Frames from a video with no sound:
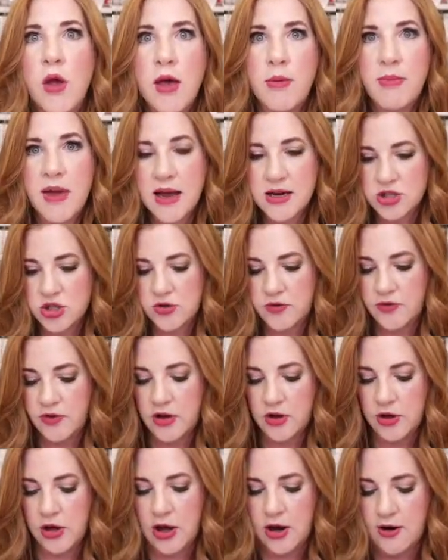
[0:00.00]
it makes you
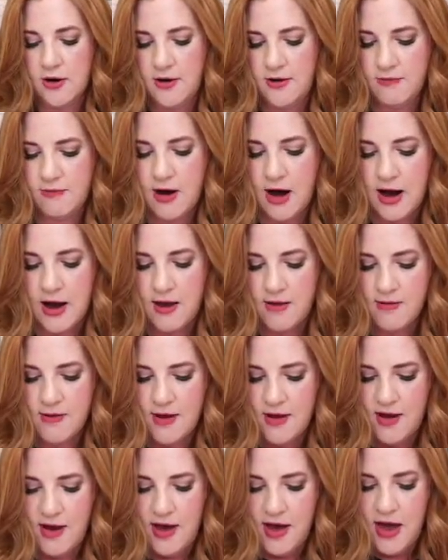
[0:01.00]
feel good, right?
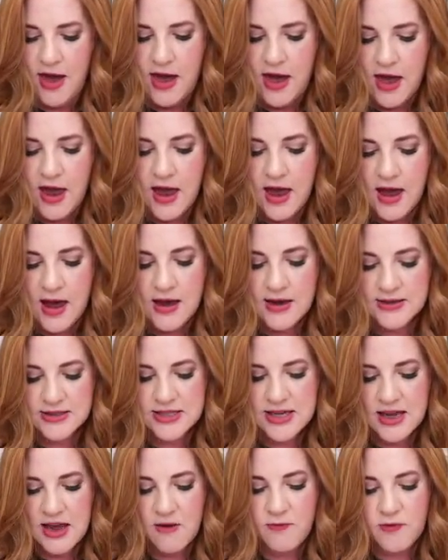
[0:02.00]
And
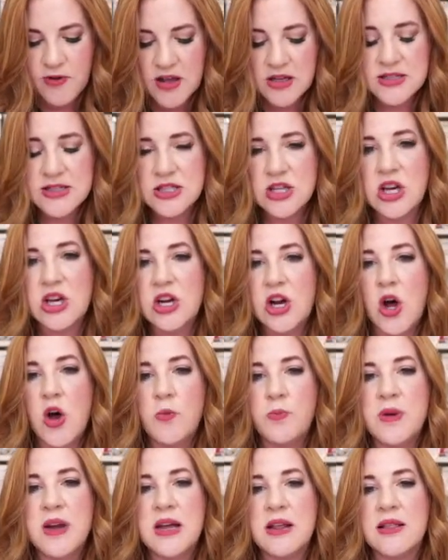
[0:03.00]
it feels good
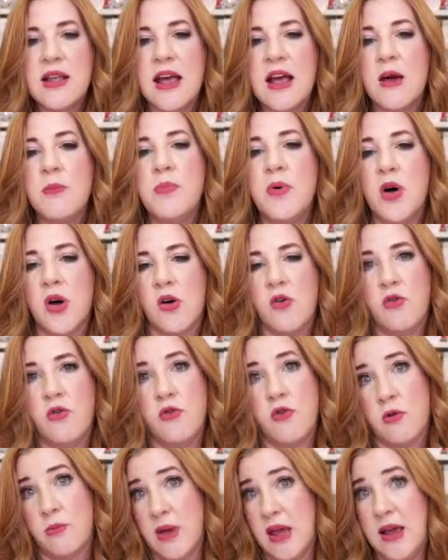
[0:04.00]
opening like a book
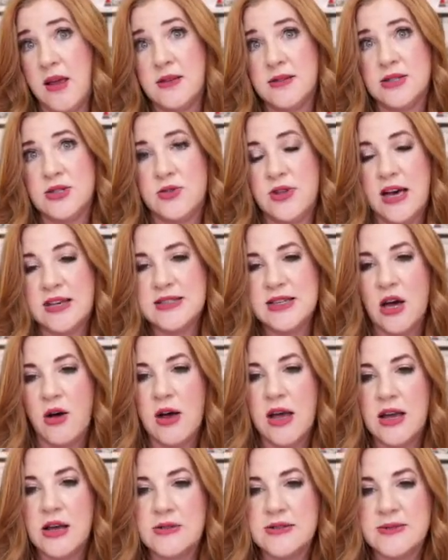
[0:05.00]
for me. So that's how I
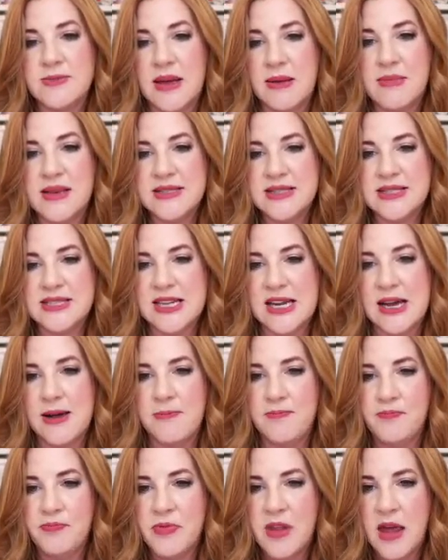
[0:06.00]
use my MISTI.
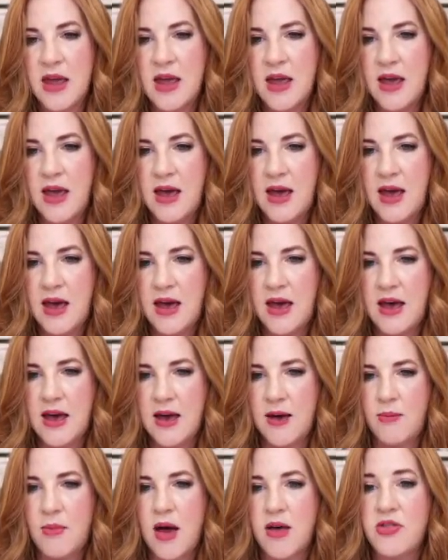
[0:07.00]

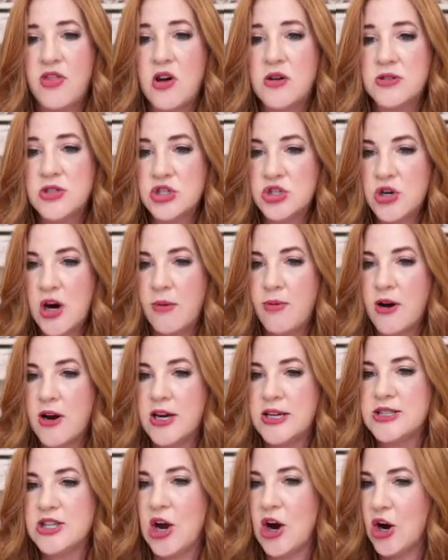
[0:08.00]
Those
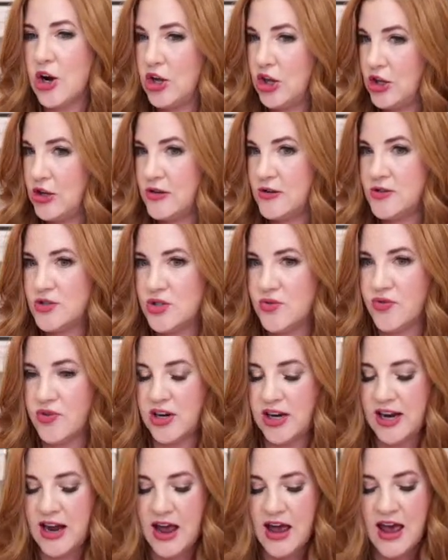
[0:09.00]
strawberries are huge,
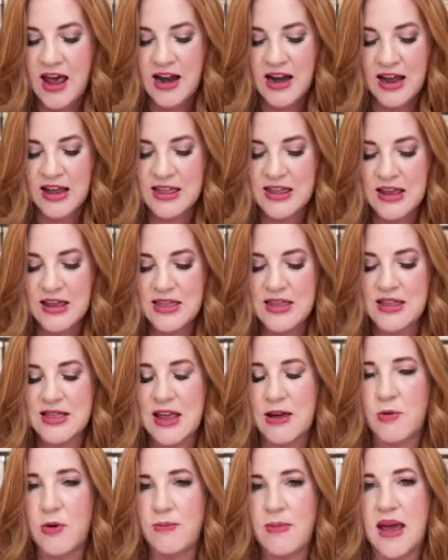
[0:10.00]
Frida, and I think that
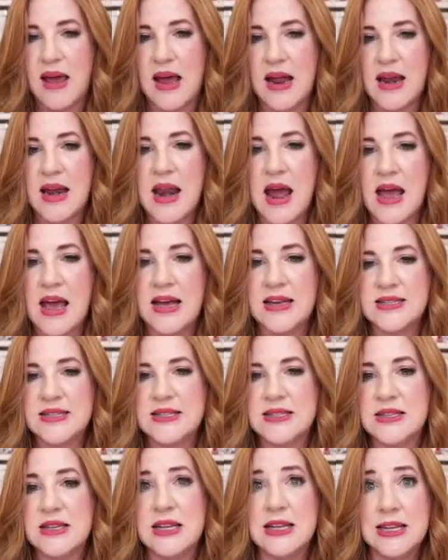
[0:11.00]
they would make a
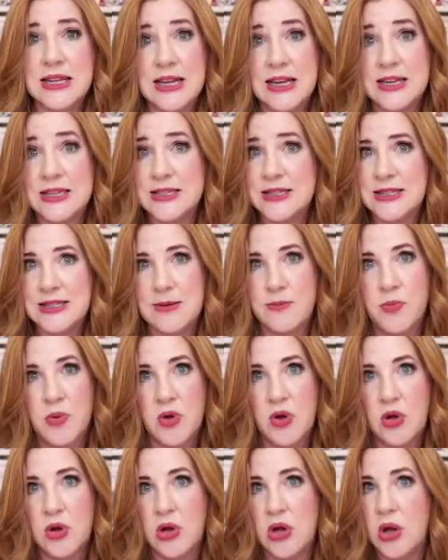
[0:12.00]
nice, clean and
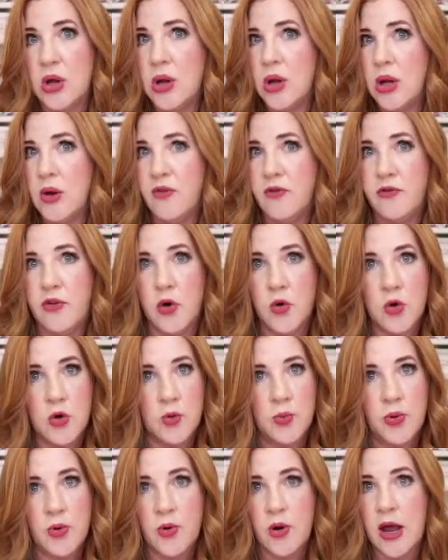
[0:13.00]
simple focal
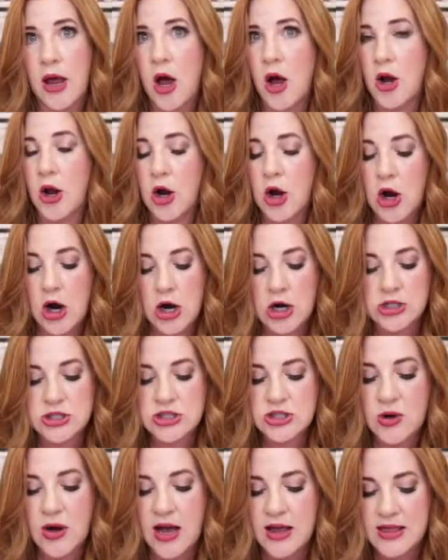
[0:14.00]
point on a card.
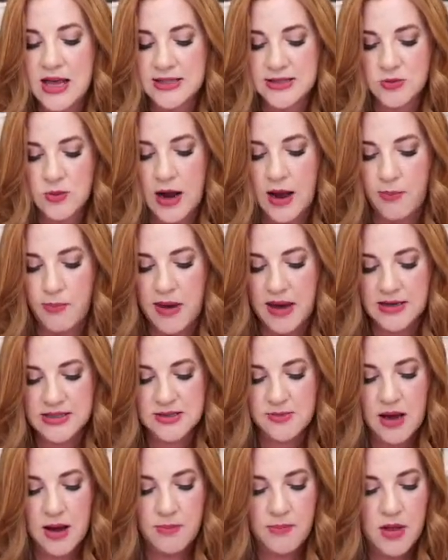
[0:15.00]
So that's why I picked
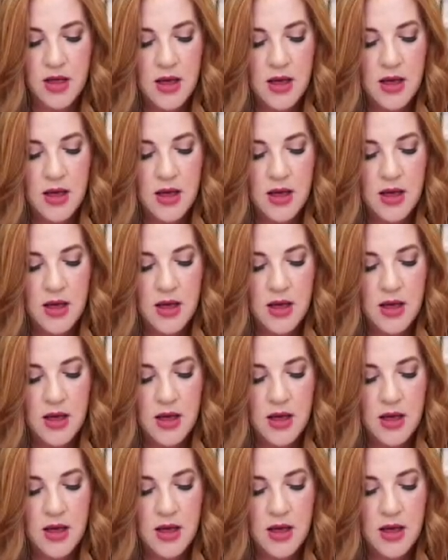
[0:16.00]
them up.